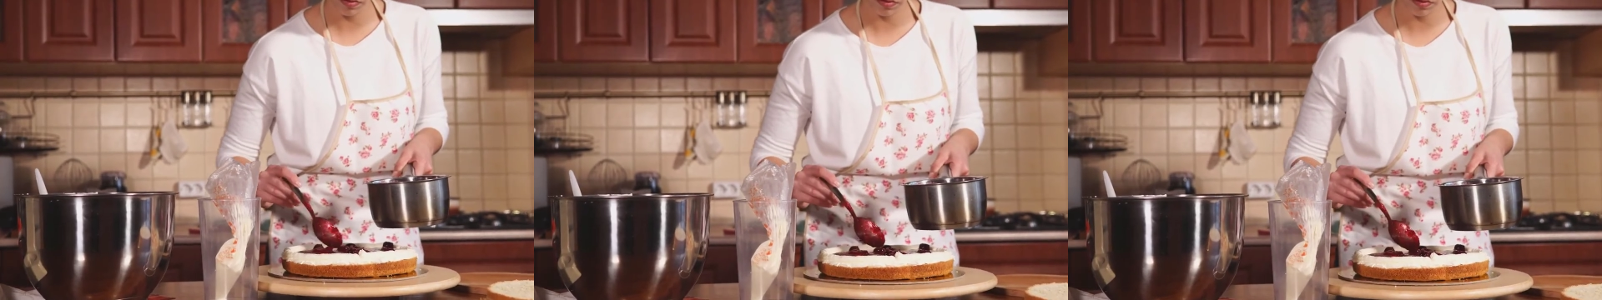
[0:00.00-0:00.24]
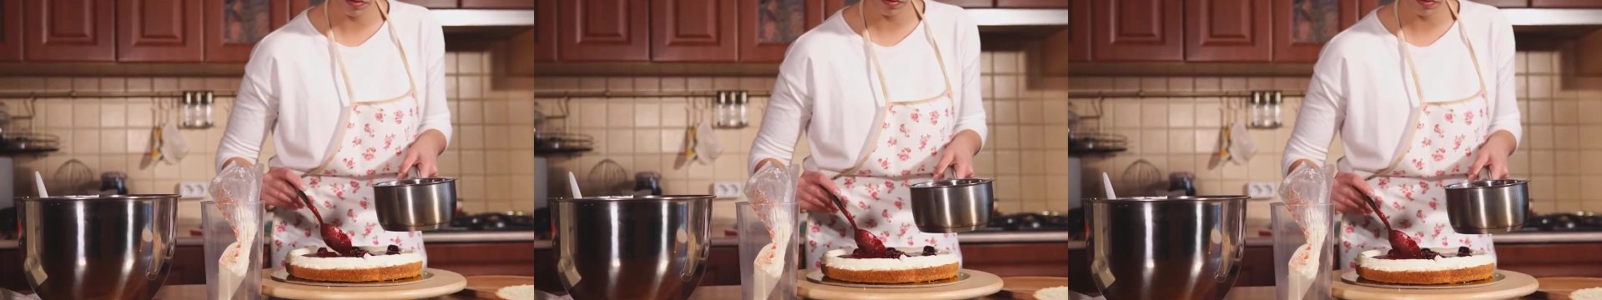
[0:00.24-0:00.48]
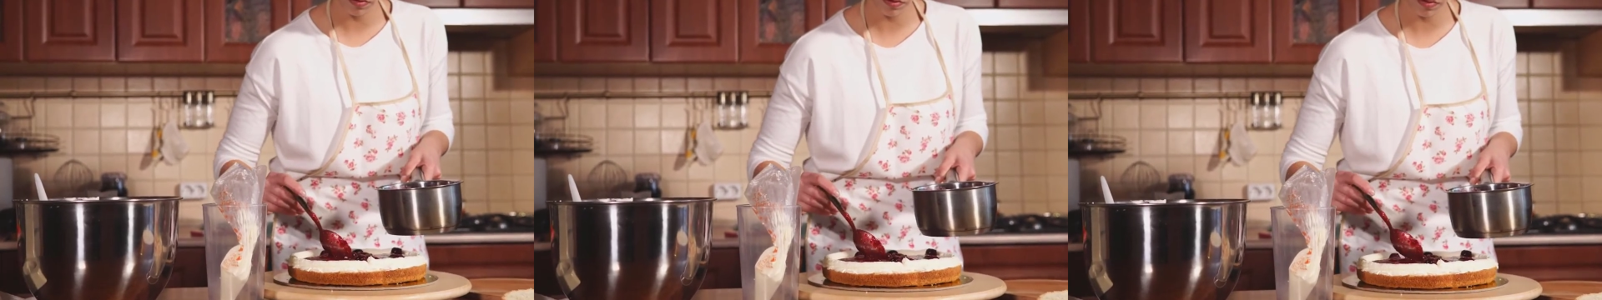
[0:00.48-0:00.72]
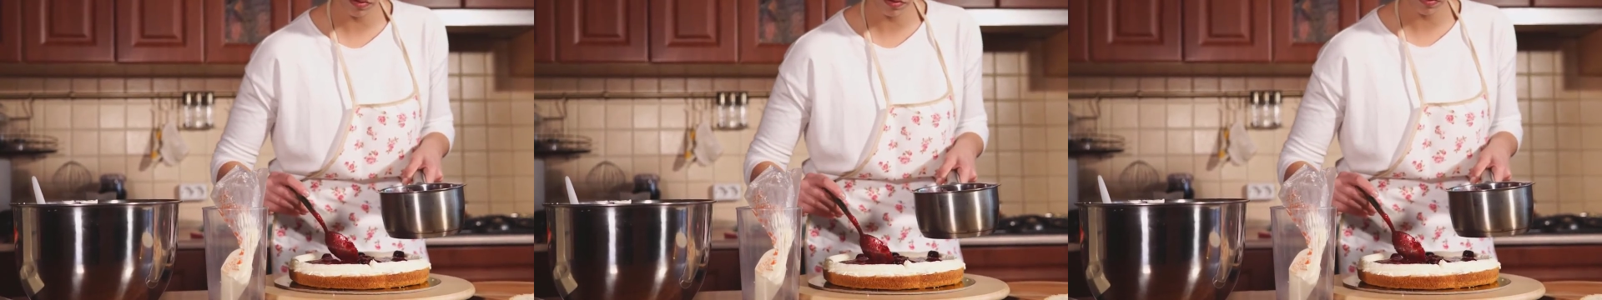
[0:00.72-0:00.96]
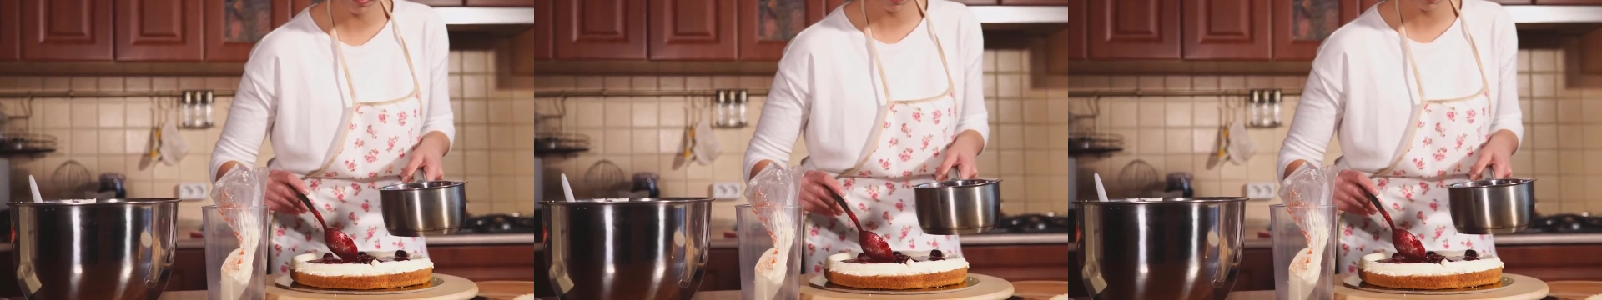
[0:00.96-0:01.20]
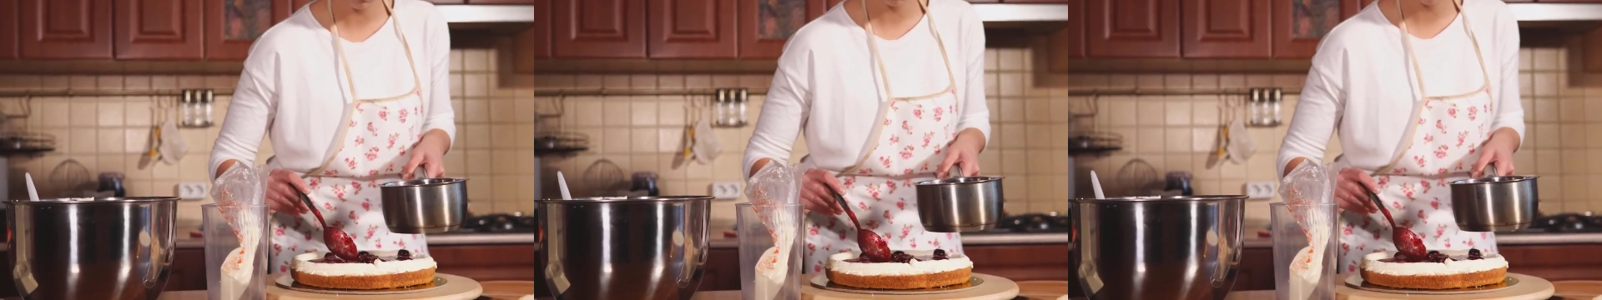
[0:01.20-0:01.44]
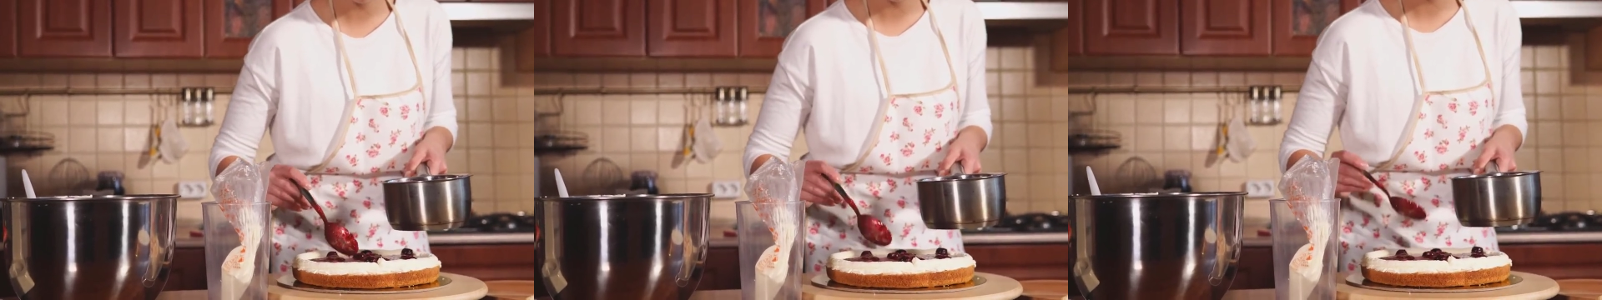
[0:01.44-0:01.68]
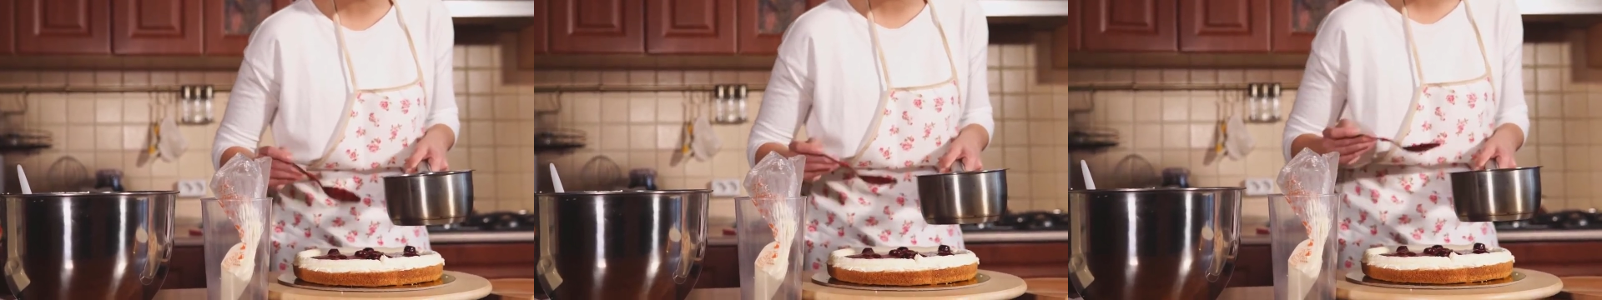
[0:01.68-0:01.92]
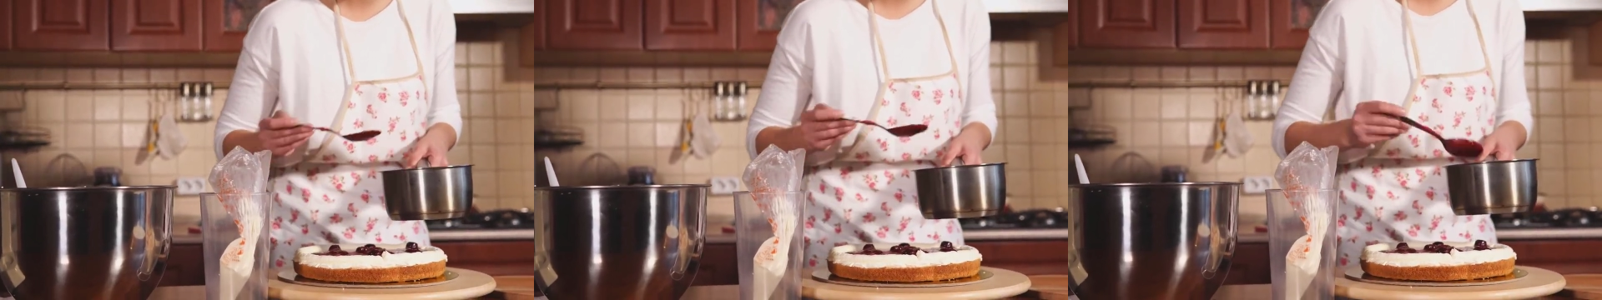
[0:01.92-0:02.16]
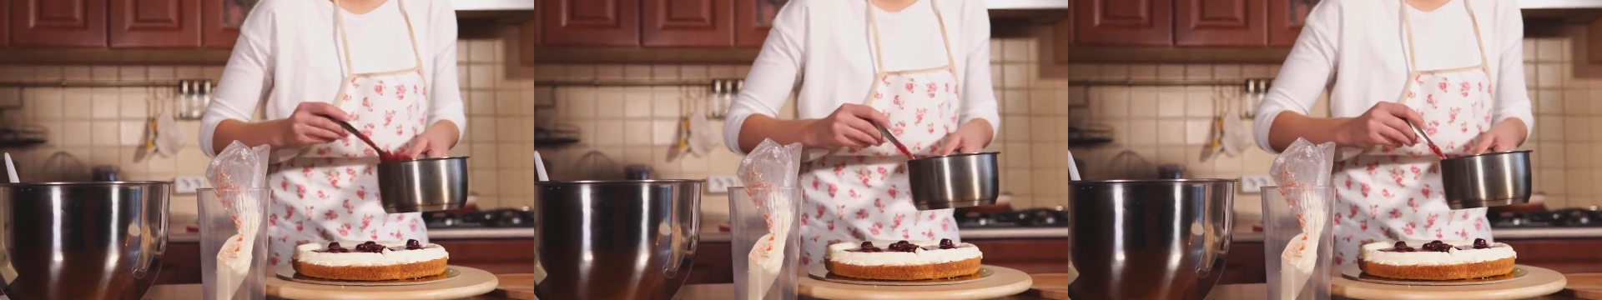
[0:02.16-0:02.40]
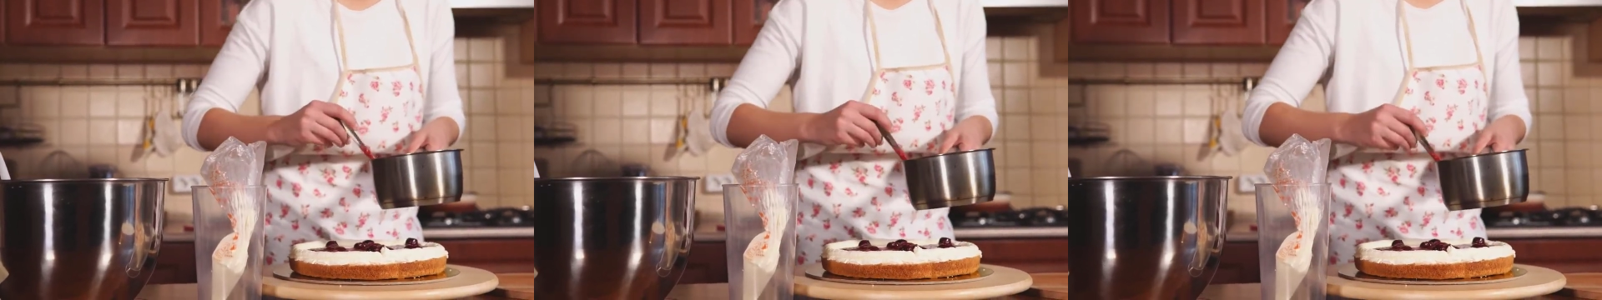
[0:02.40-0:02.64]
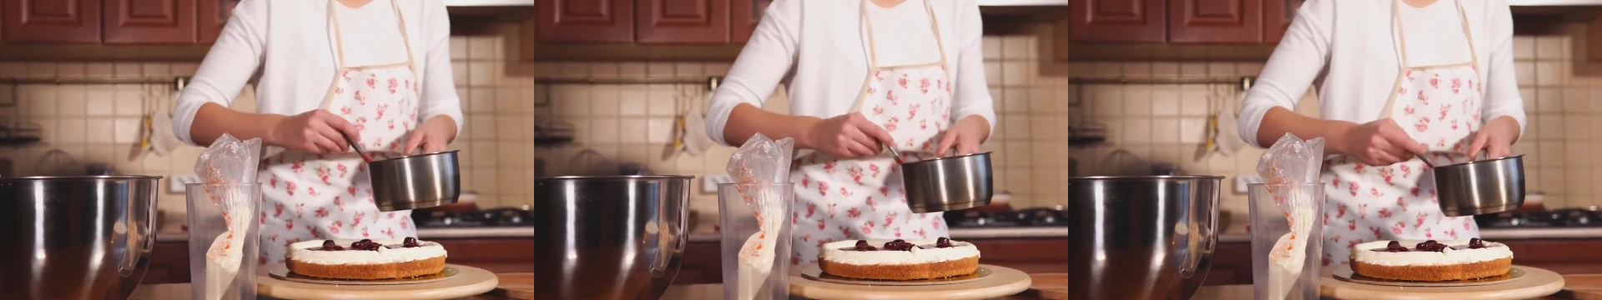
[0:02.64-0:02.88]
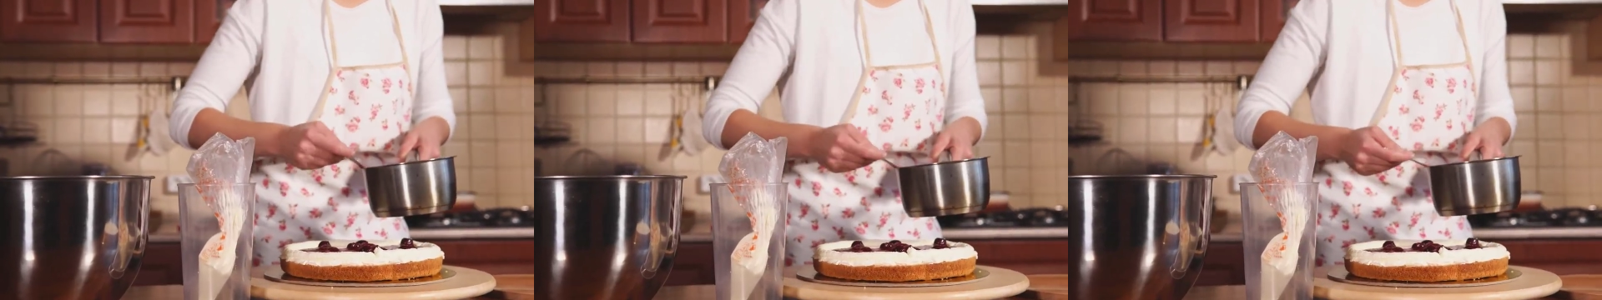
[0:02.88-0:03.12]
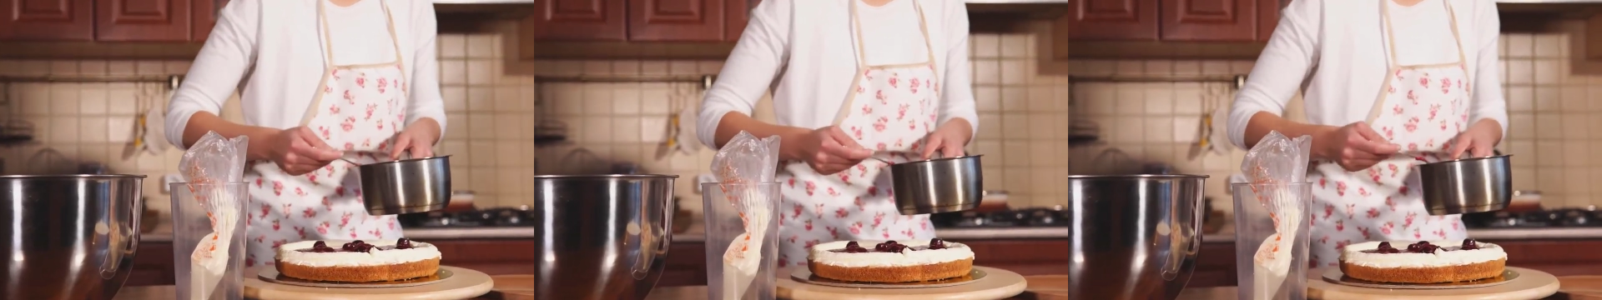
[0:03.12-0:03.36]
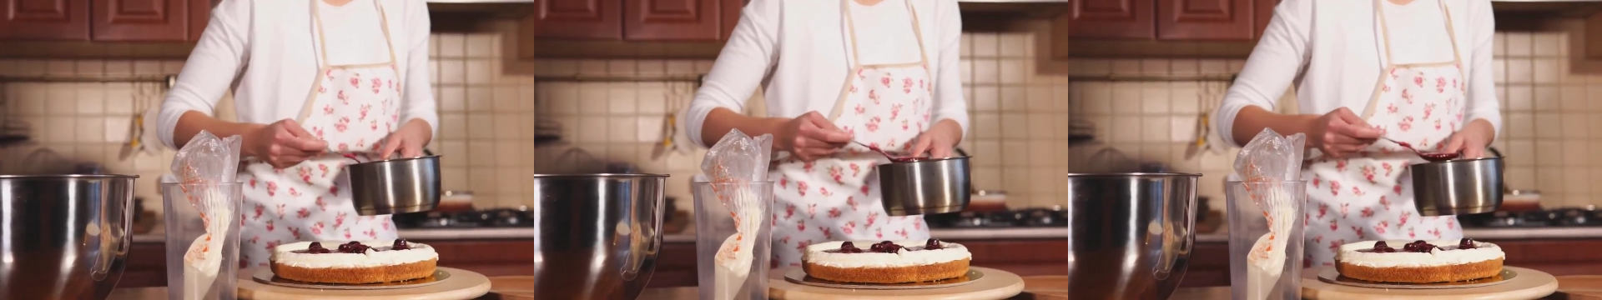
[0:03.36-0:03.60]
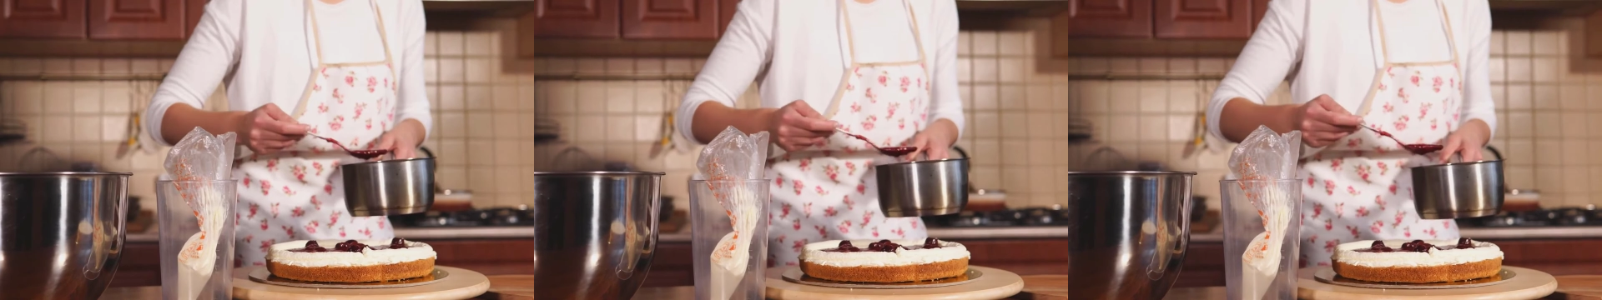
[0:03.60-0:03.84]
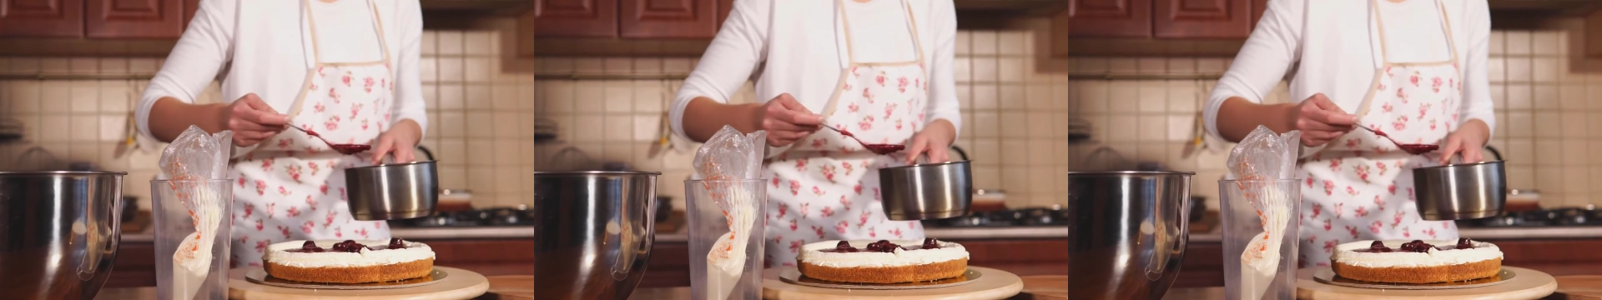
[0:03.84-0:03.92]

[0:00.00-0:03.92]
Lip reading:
No face is visible, so there are no lips to read.